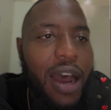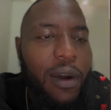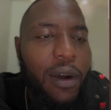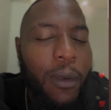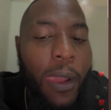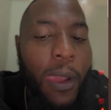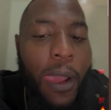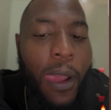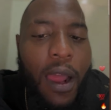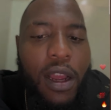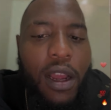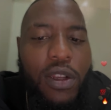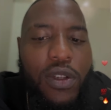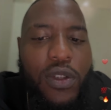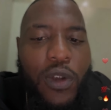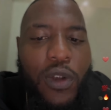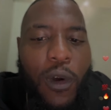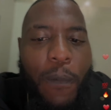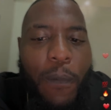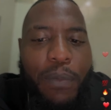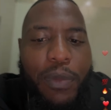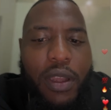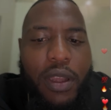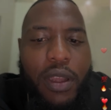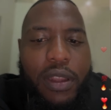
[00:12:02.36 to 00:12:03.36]
now.
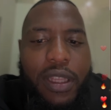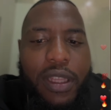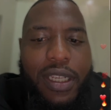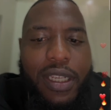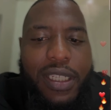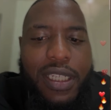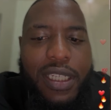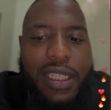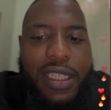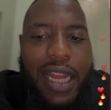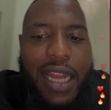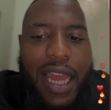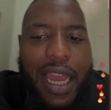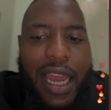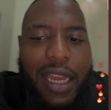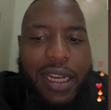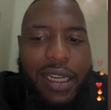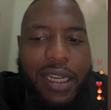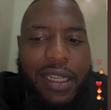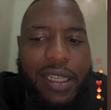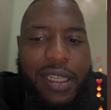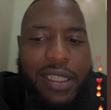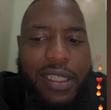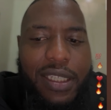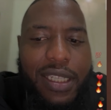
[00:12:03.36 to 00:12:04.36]
So this is
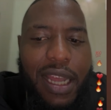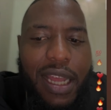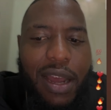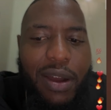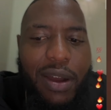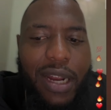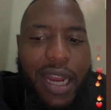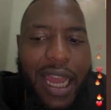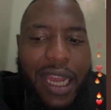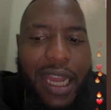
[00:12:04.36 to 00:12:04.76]
not